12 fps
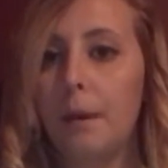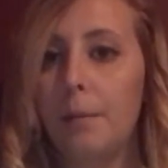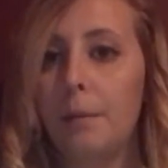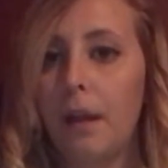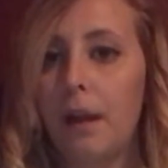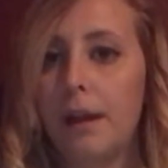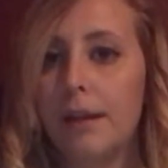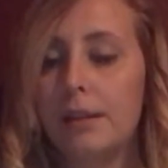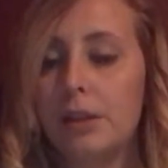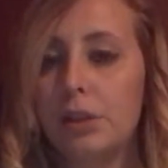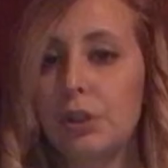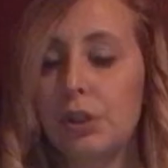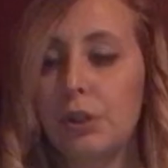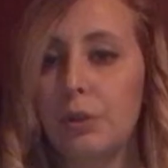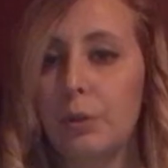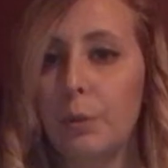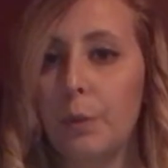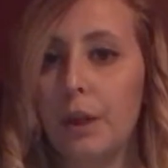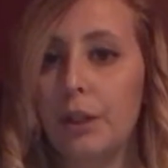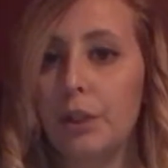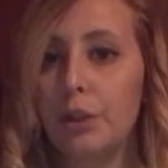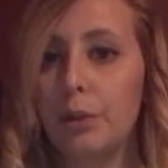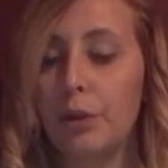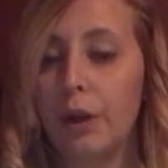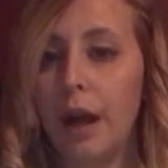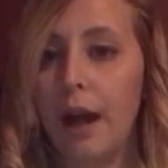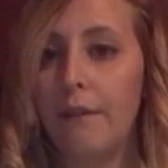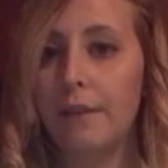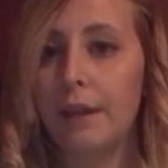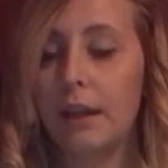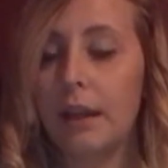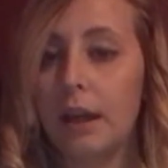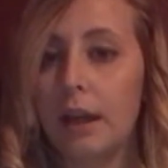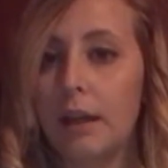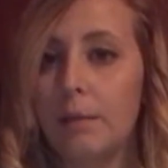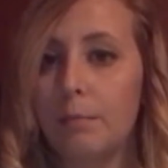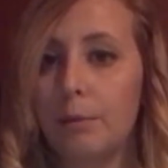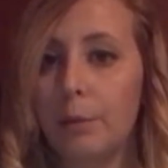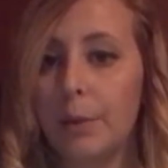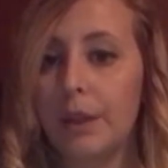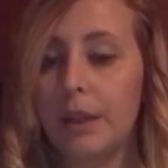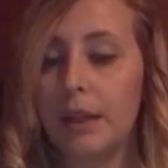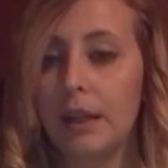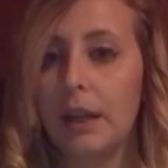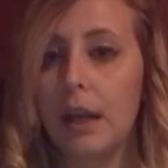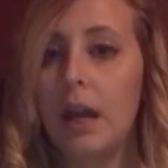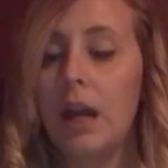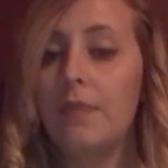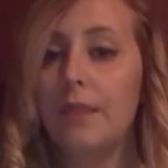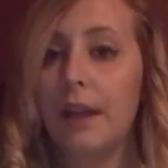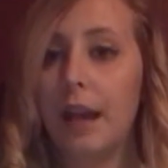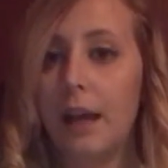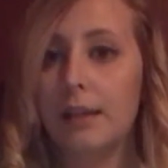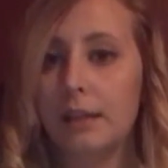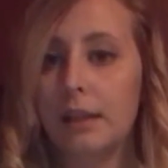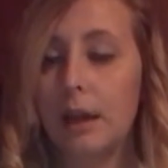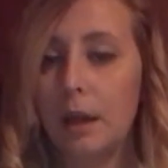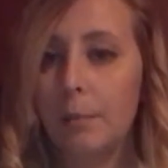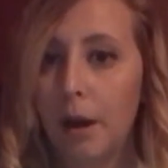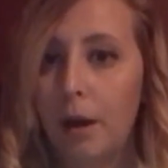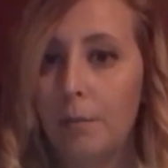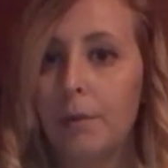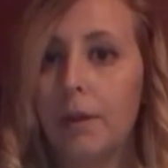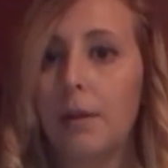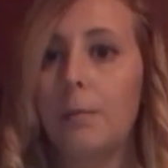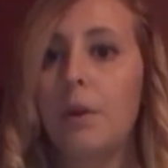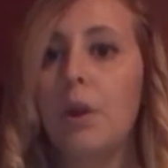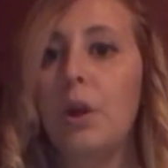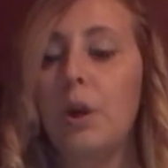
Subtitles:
applies to when you're having an employee that has a problem